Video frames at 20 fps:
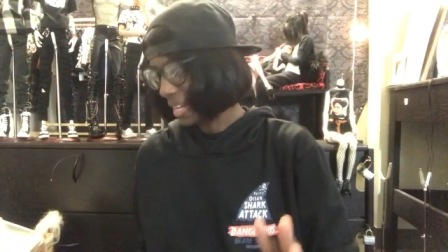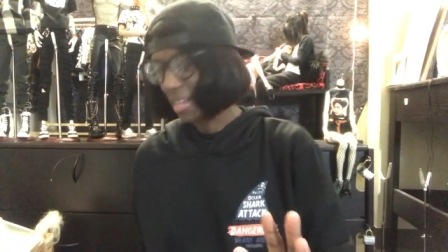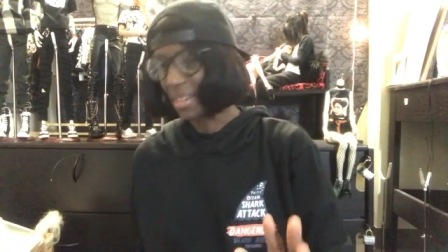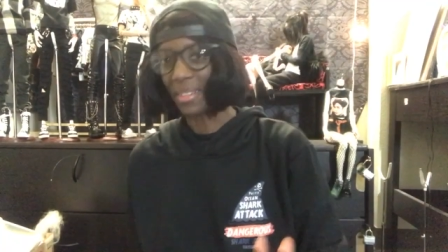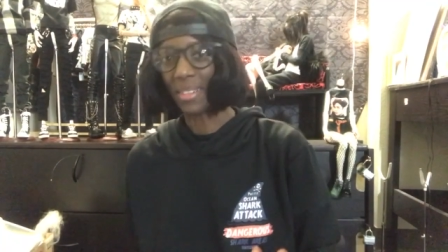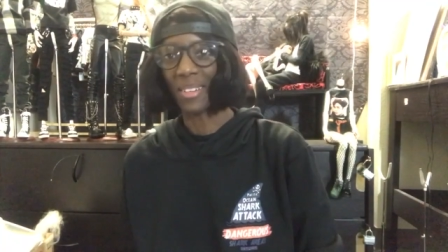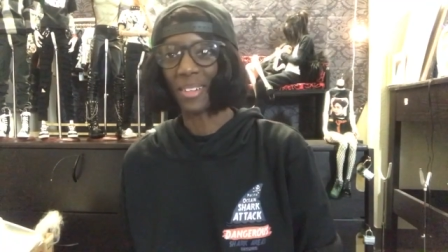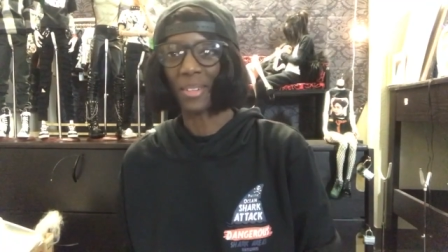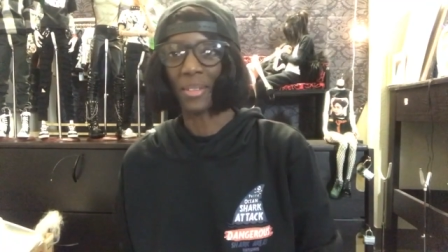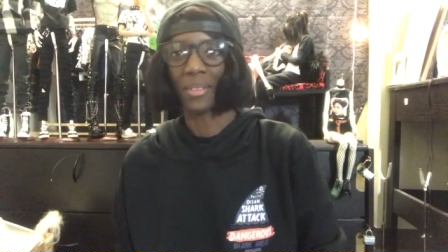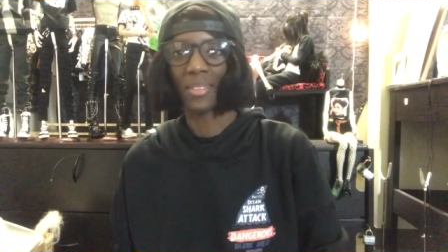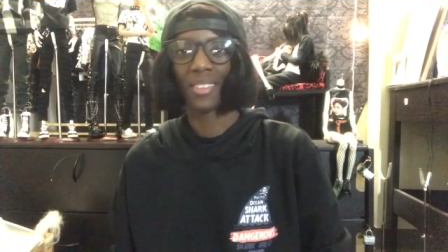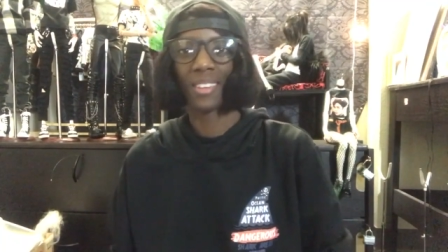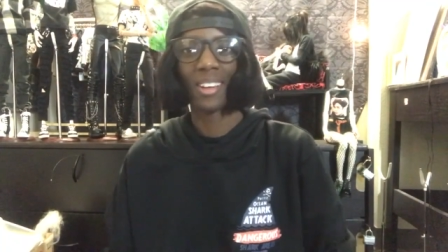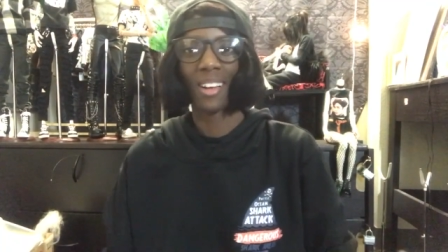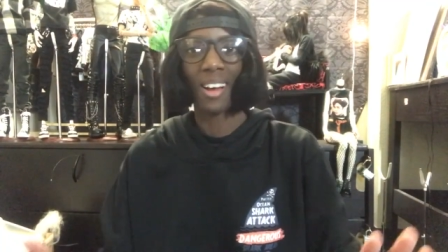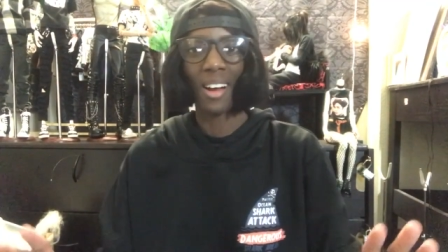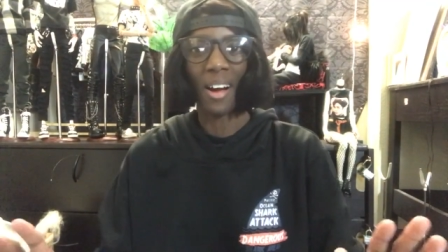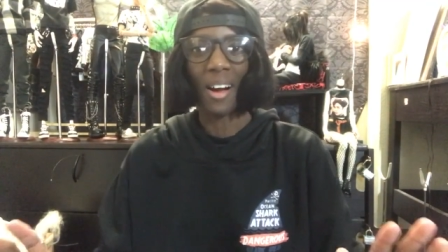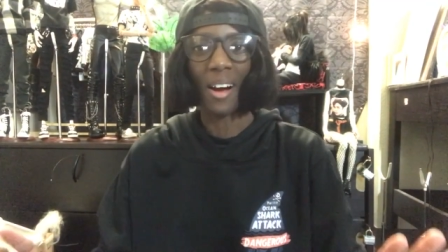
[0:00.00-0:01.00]
I don't know.
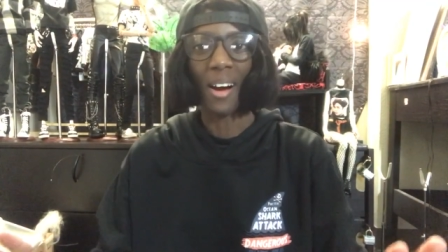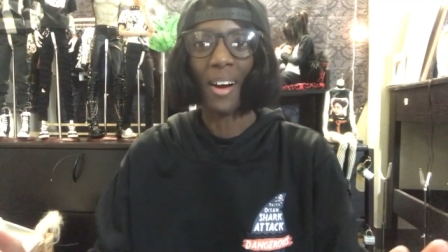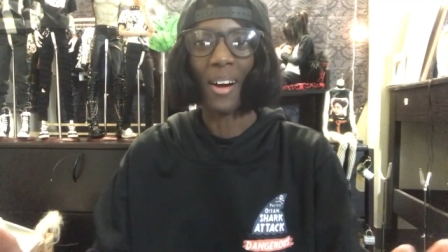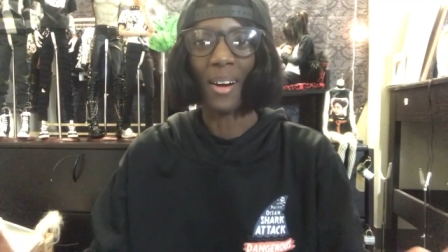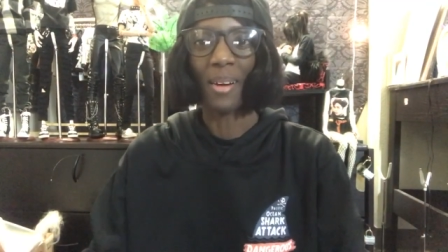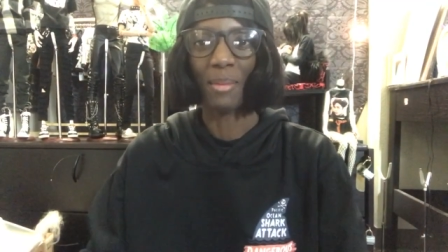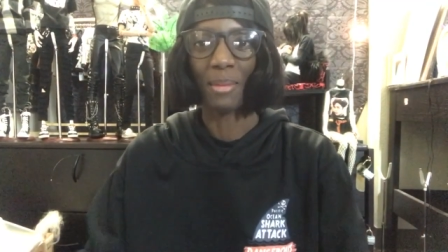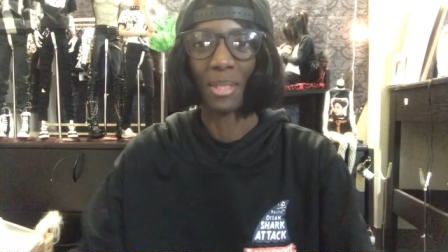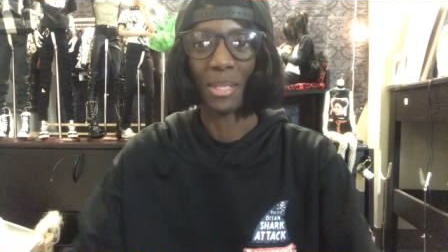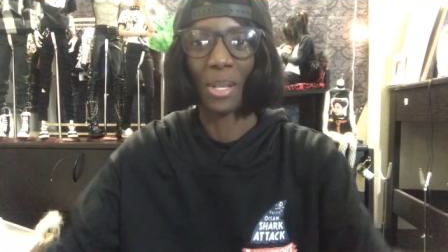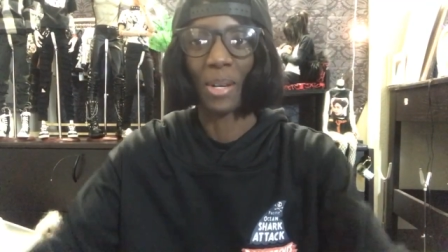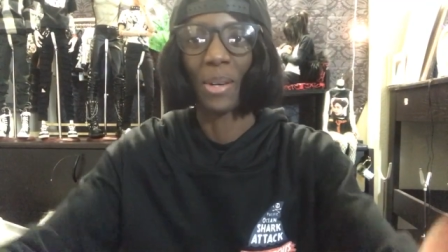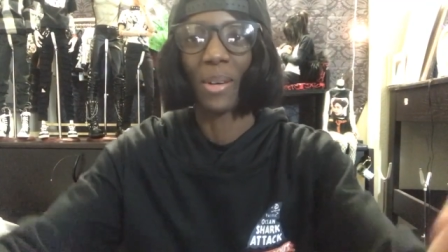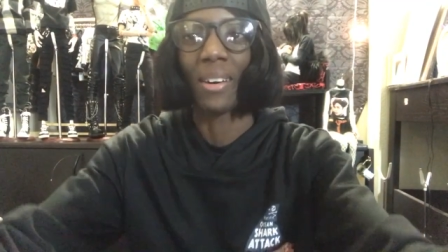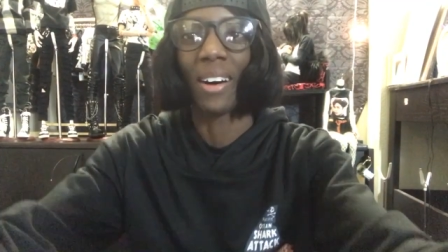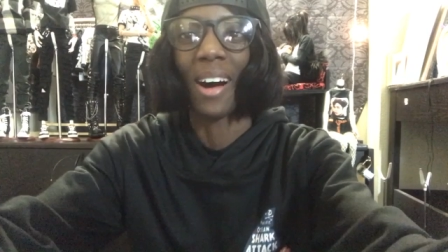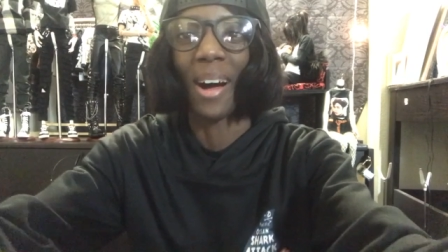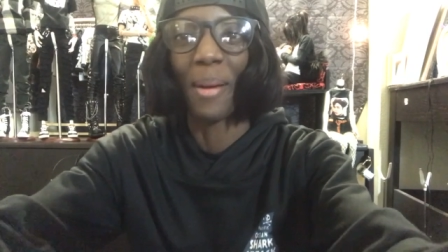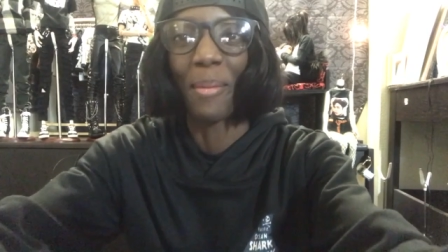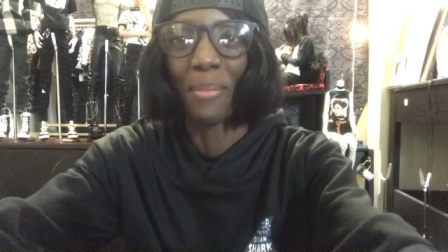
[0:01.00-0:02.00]
Um,
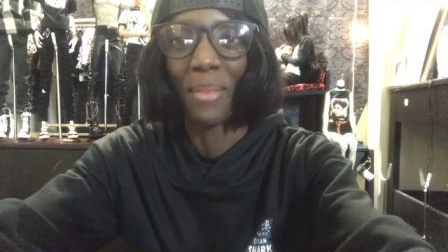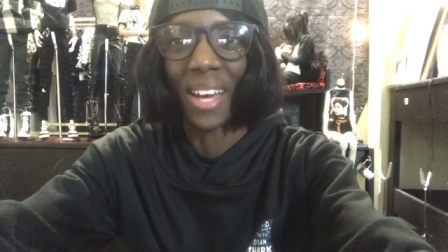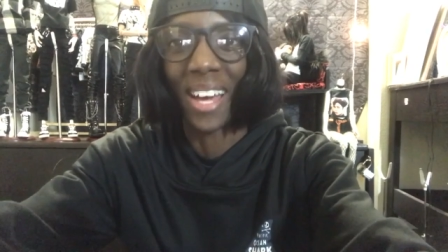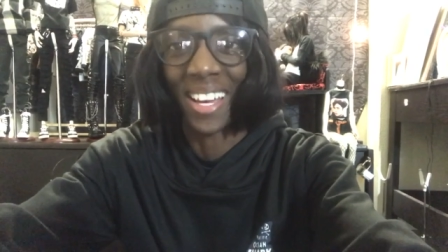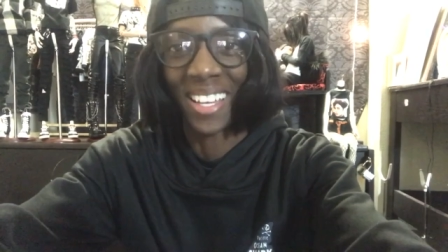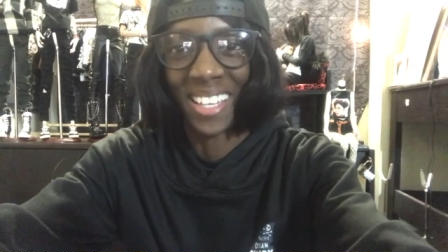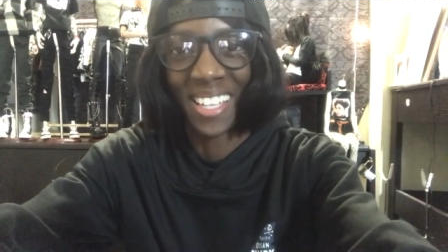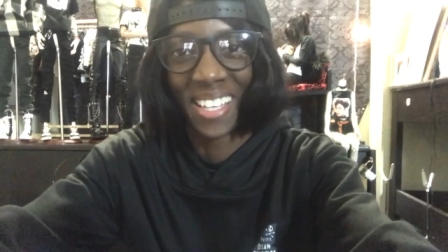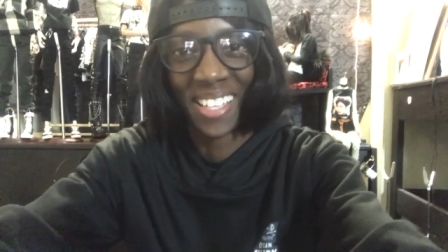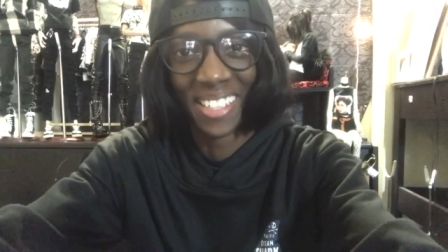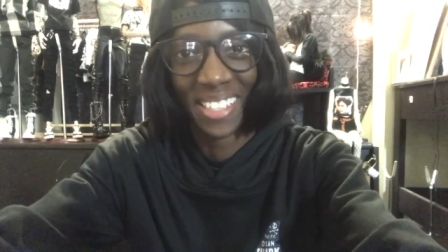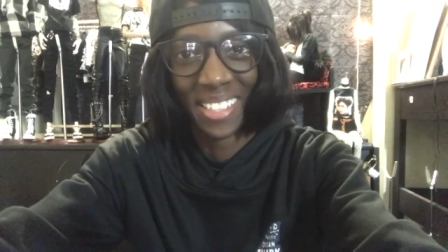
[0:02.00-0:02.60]
so I'm back.